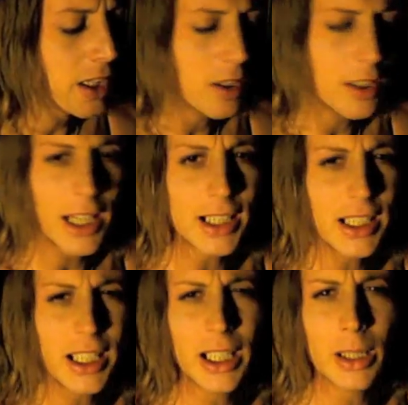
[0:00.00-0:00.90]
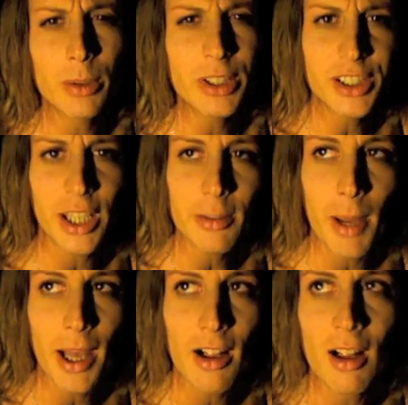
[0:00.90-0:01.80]
or 19, it was
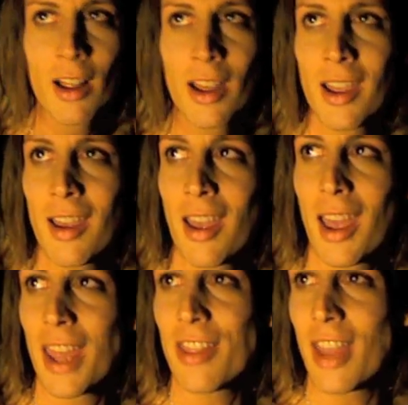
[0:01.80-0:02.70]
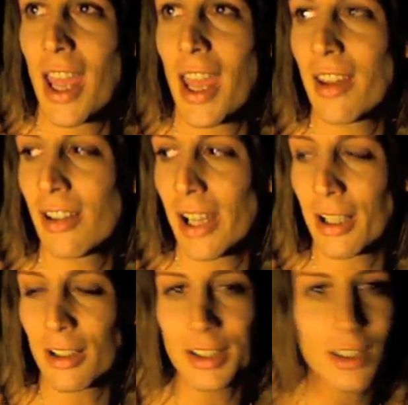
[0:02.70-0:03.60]
Jezebel. And then
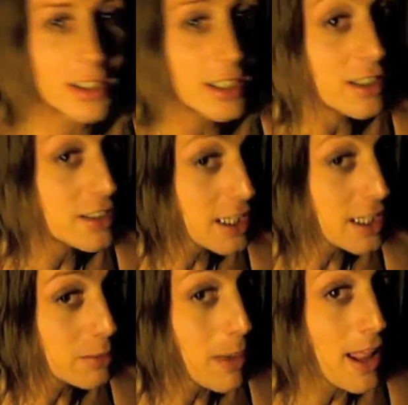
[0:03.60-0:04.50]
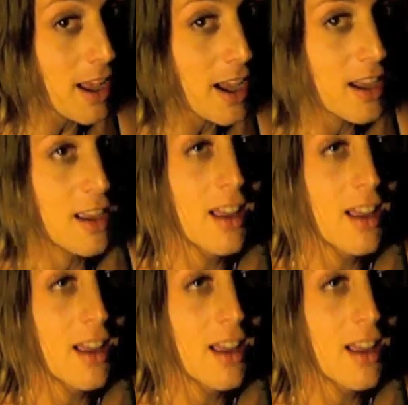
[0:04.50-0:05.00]
later it turned into Jezebella.